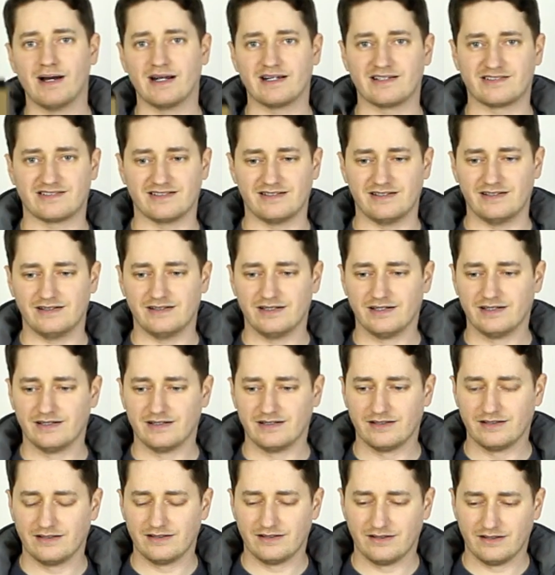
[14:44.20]
magazine,
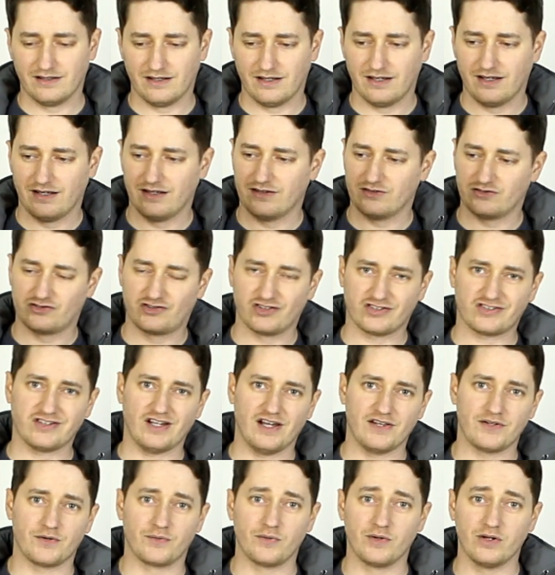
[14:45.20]
just
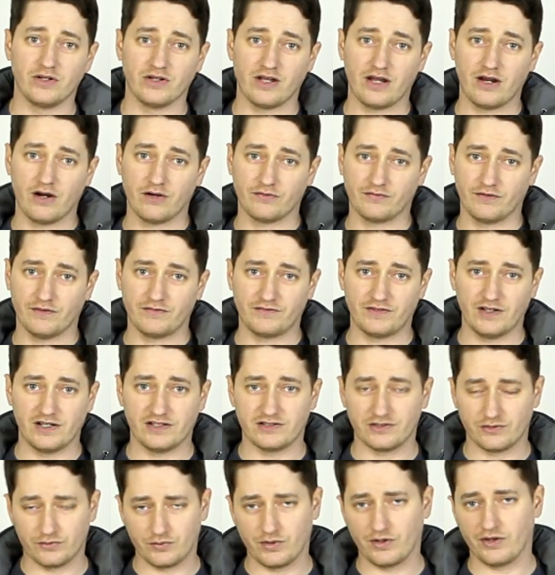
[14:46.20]
like the real AR-15
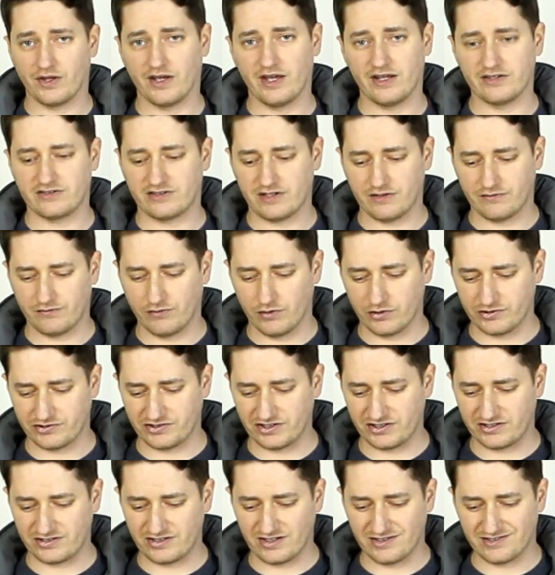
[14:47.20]
and a real
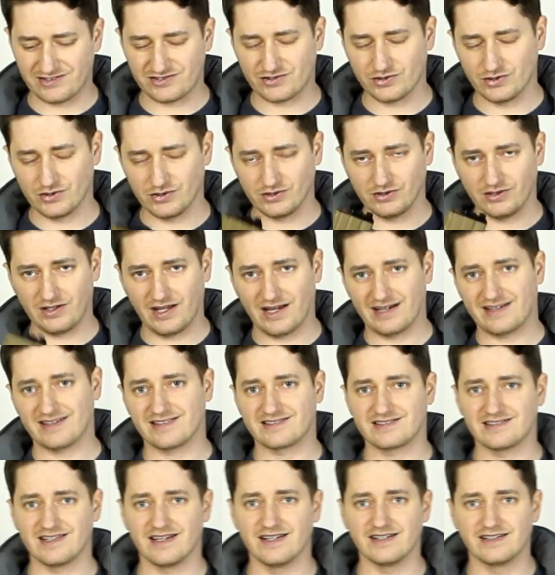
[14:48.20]
HK416. So like I
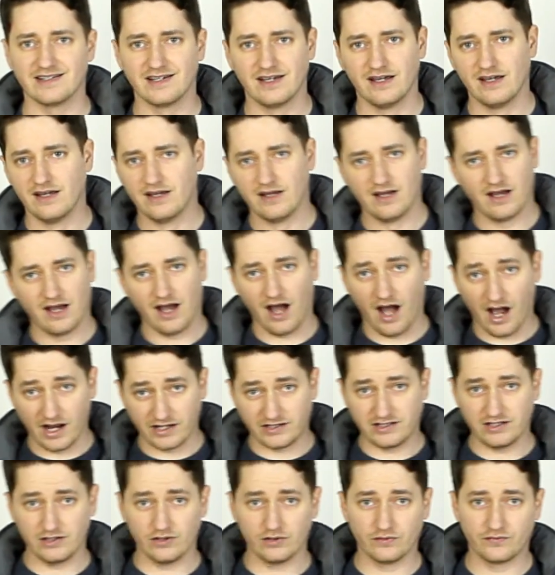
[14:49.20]
said,
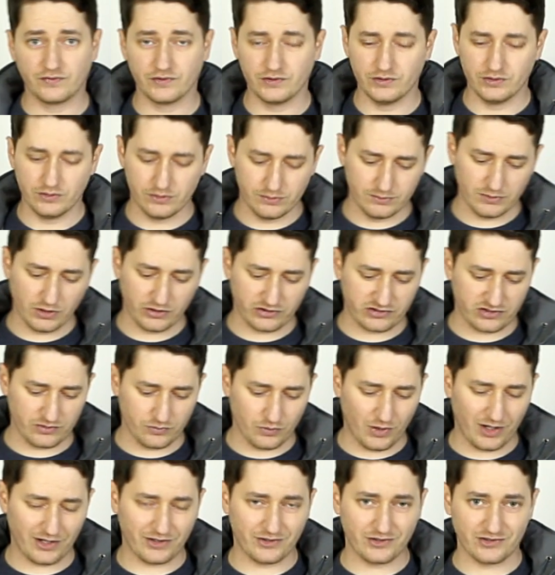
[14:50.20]
ideal for you milsim
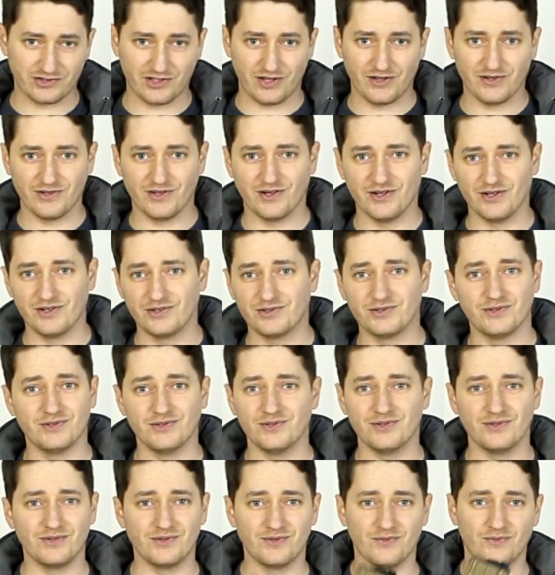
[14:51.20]
wankers out there
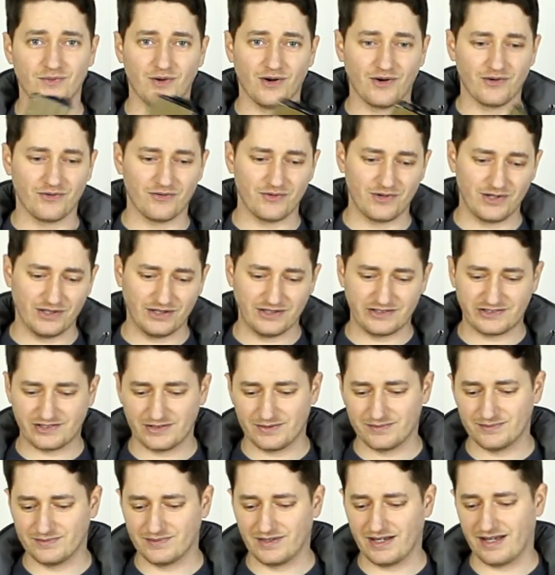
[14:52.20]
who want
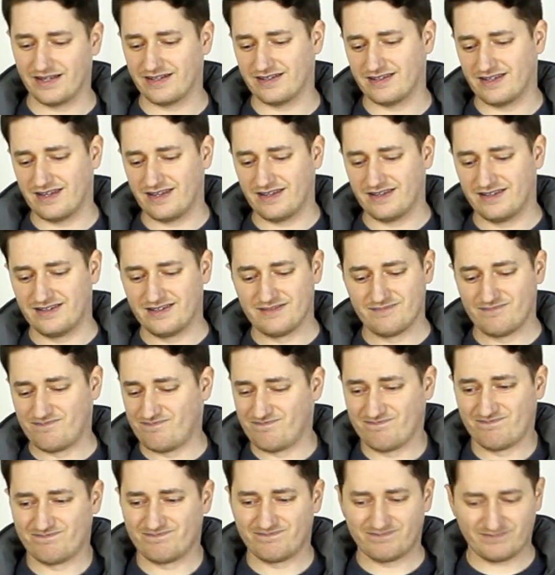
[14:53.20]
realism, and
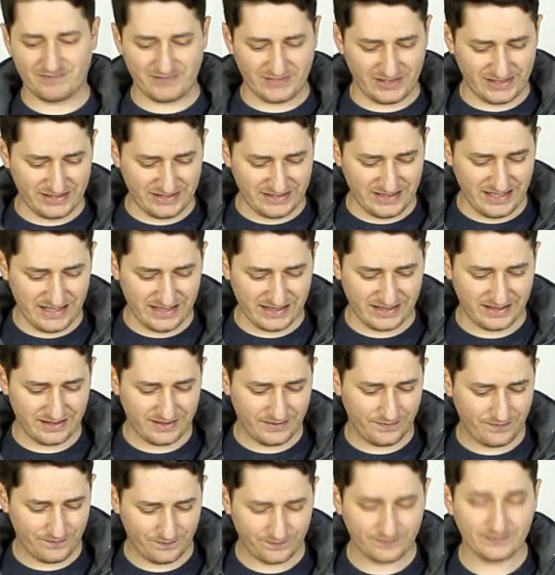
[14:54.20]
yeah.
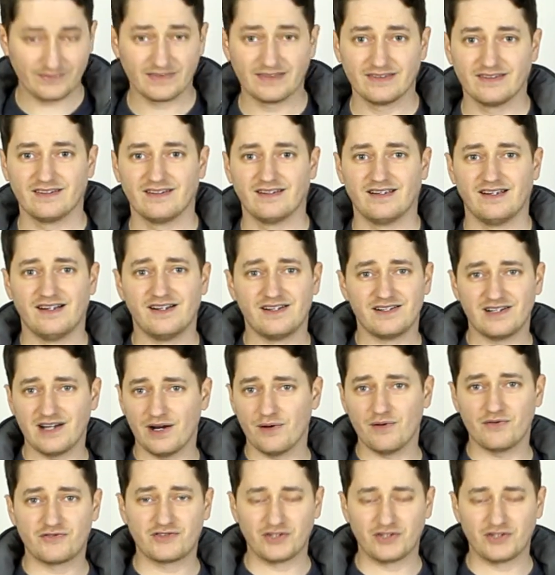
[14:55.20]
Now we've